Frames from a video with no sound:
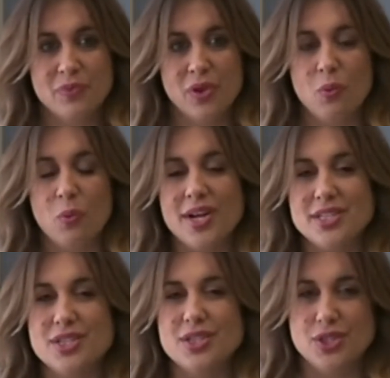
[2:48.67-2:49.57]
what
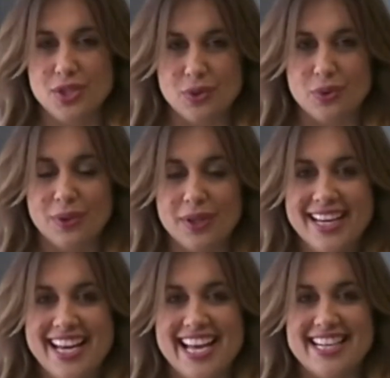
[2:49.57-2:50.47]
to do.
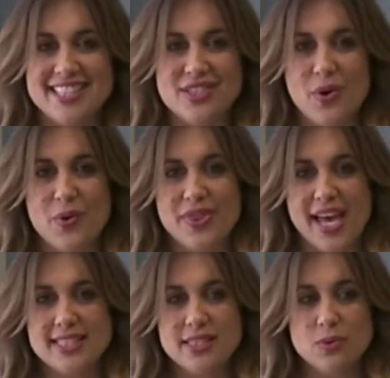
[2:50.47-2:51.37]
And so
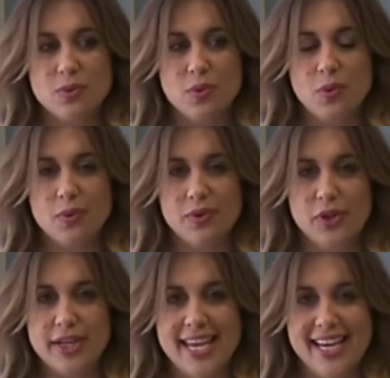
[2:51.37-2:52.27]
that's
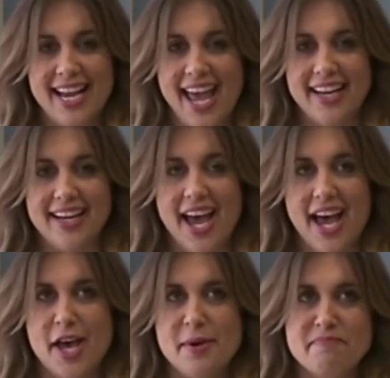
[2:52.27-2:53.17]
looking at
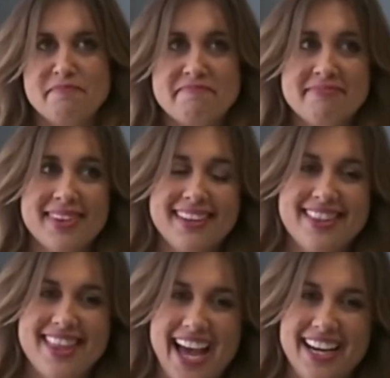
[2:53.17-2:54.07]

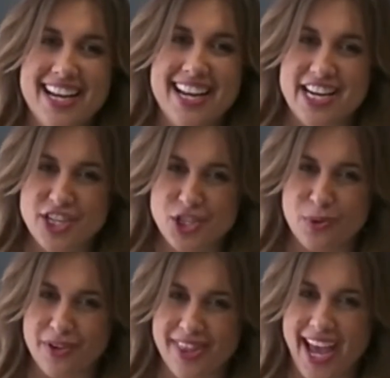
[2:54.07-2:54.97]
that issue
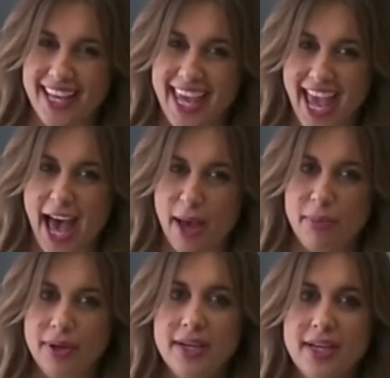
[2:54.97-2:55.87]
or that gap
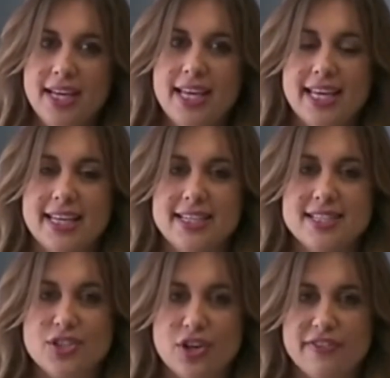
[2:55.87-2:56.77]
in
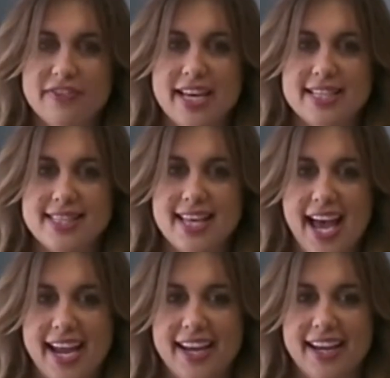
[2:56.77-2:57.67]
service.
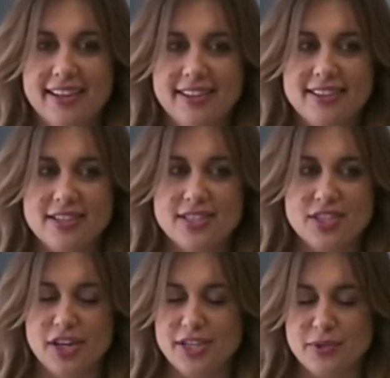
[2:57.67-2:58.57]
I
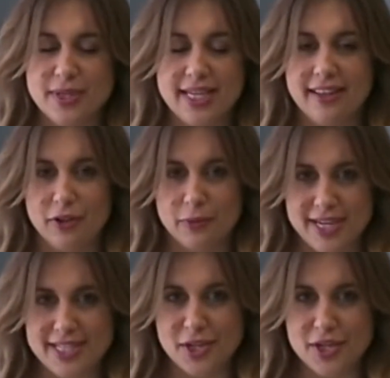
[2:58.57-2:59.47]
started doing a little
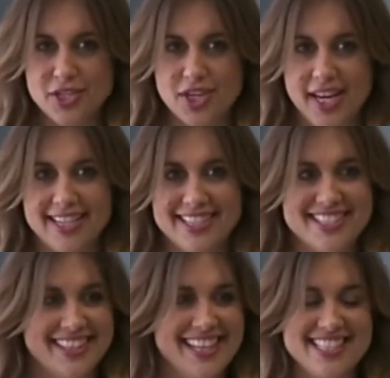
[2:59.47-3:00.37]
research and
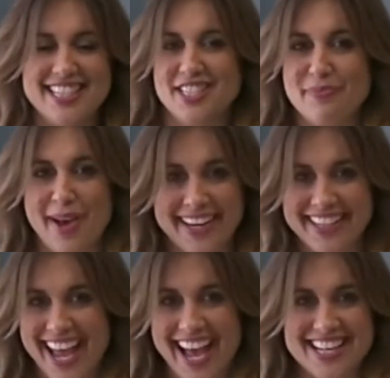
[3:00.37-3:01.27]
listened to
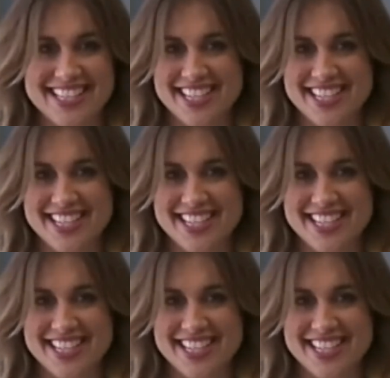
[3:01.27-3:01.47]
podcasts and